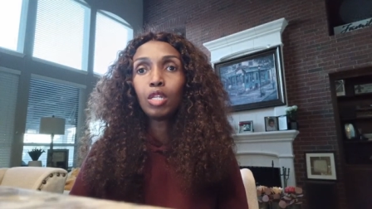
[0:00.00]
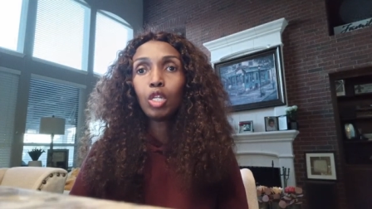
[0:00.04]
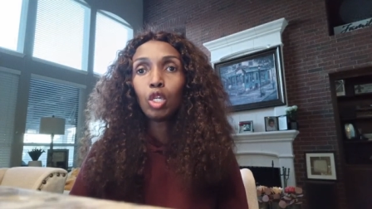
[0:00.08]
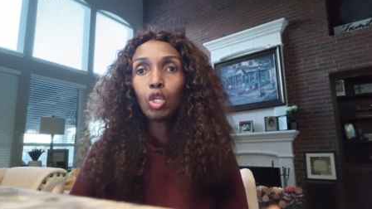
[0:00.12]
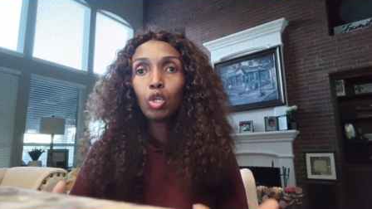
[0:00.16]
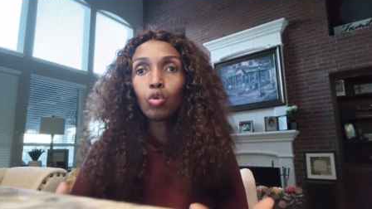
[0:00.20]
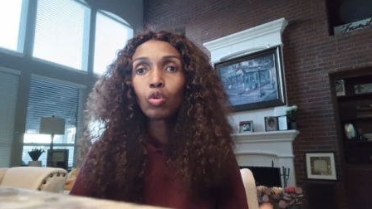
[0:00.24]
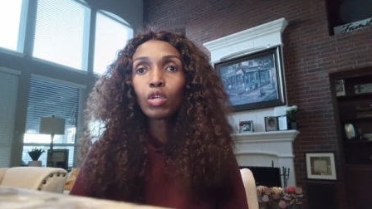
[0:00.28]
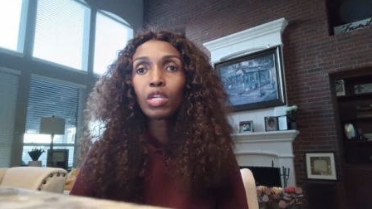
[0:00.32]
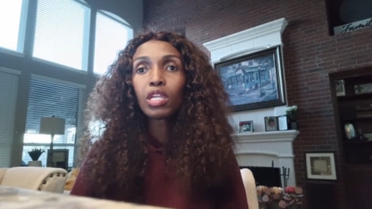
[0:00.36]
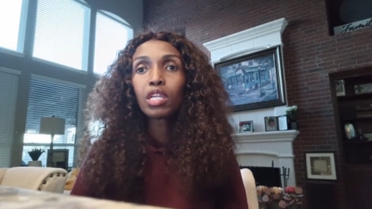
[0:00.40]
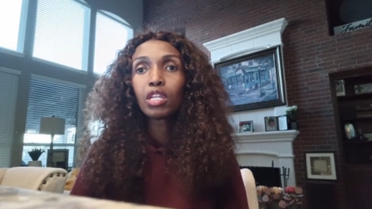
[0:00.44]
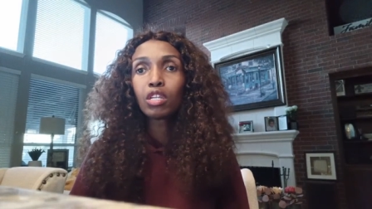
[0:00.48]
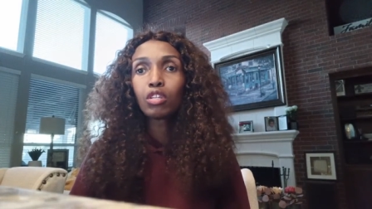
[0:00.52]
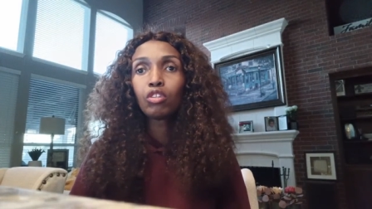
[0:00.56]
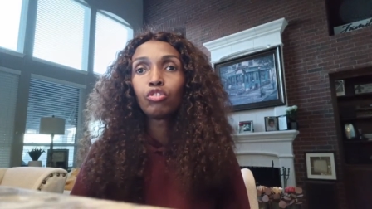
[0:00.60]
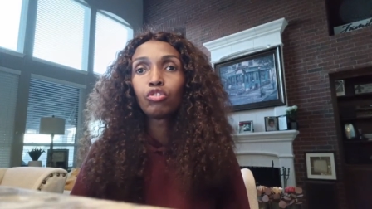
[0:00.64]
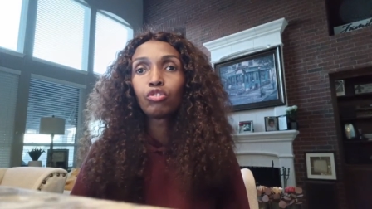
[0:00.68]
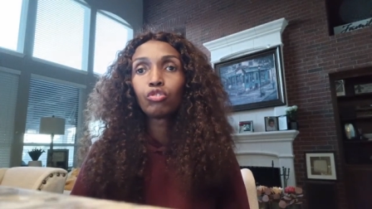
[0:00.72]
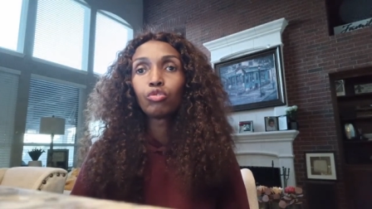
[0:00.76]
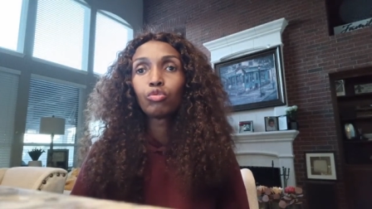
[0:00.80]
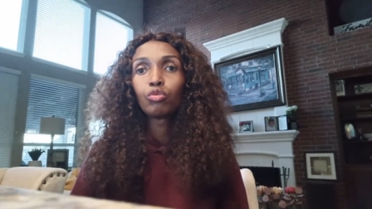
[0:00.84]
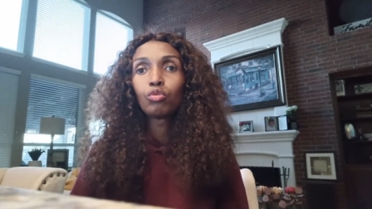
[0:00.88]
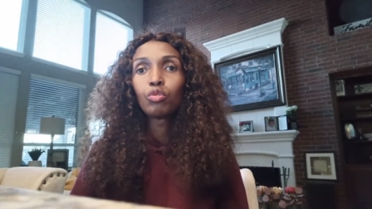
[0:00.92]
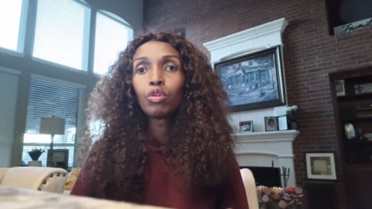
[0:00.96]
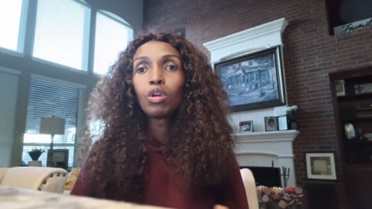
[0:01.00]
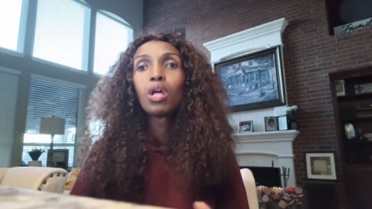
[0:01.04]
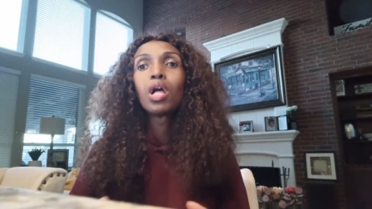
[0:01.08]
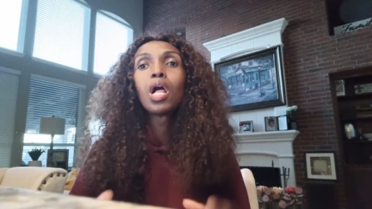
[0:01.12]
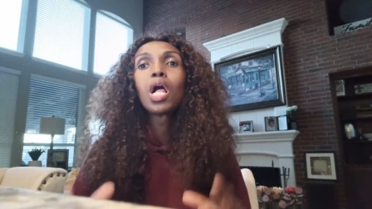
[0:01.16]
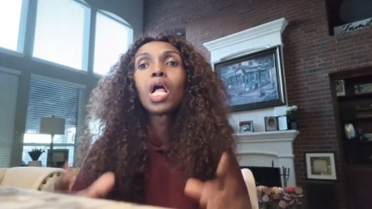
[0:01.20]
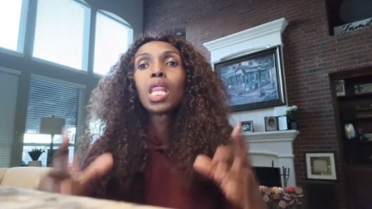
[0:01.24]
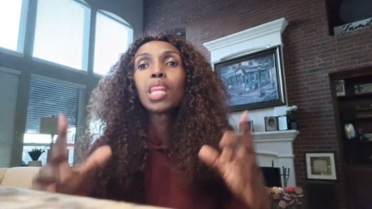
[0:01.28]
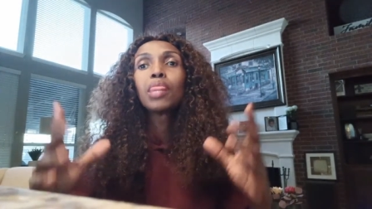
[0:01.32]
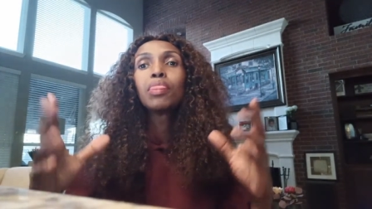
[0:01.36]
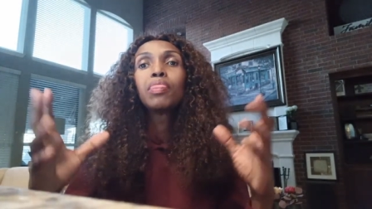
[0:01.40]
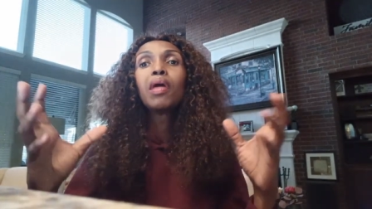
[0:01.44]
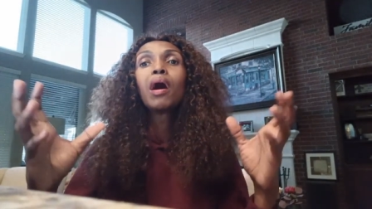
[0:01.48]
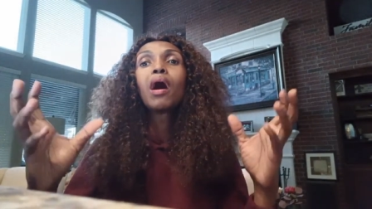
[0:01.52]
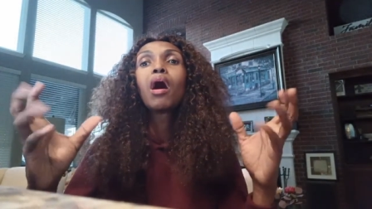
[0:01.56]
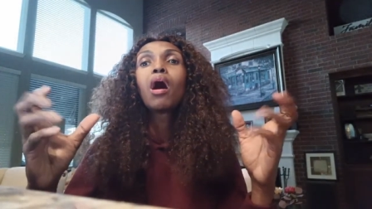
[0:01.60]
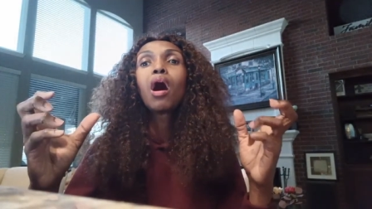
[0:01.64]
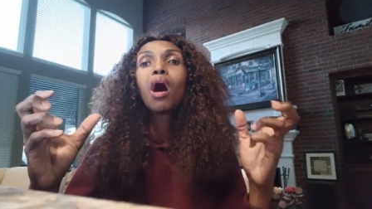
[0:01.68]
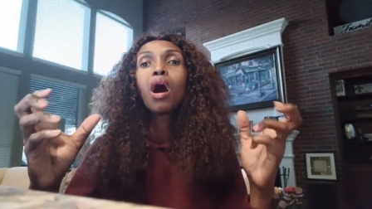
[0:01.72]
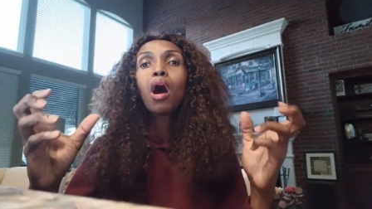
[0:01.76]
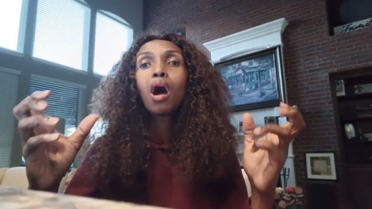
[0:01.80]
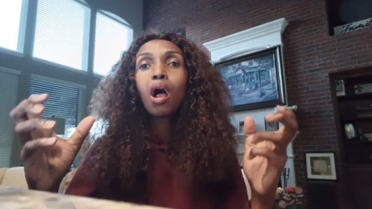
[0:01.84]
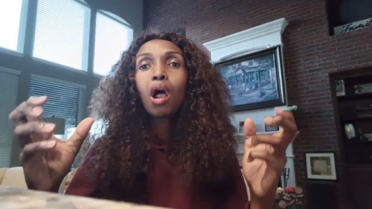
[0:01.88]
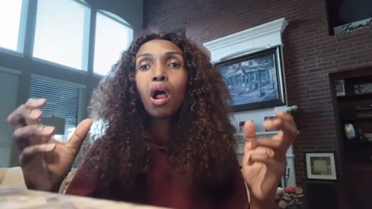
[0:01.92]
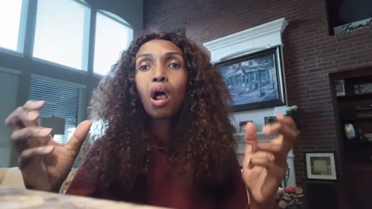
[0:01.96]
look into the
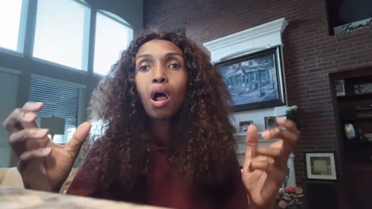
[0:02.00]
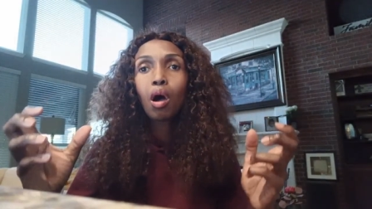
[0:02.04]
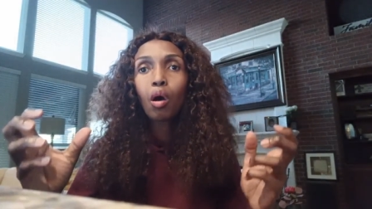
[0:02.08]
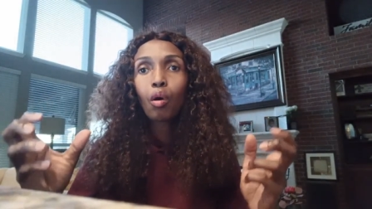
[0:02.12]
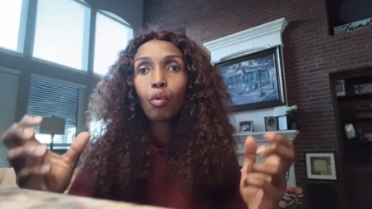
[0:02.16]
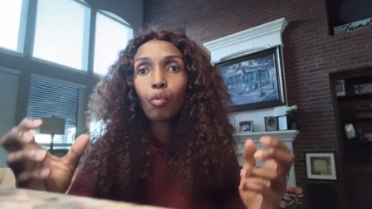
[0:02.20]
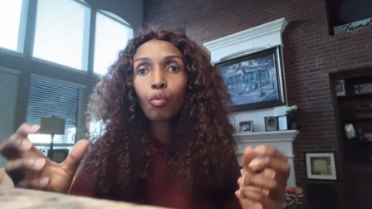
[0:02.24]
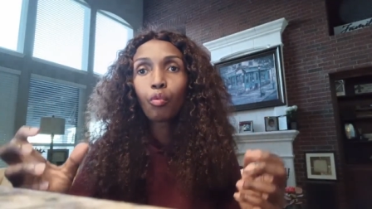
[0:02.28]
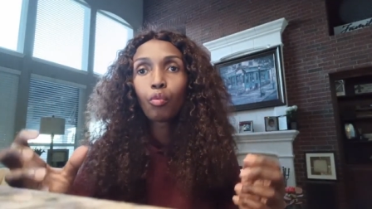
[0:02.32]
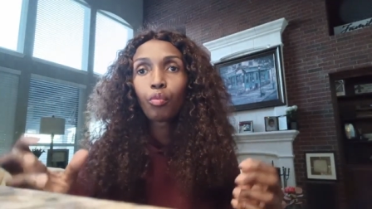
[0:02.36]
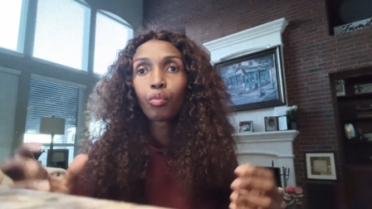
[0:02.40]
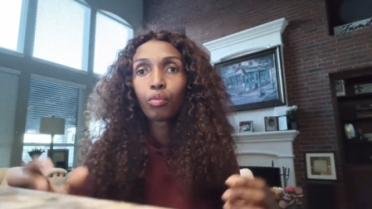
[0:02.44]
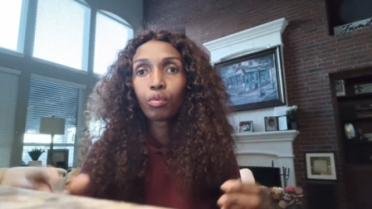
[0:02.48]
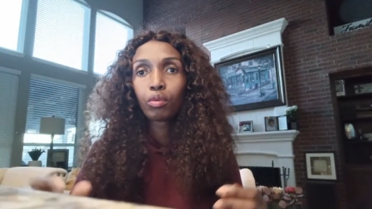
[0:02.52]
how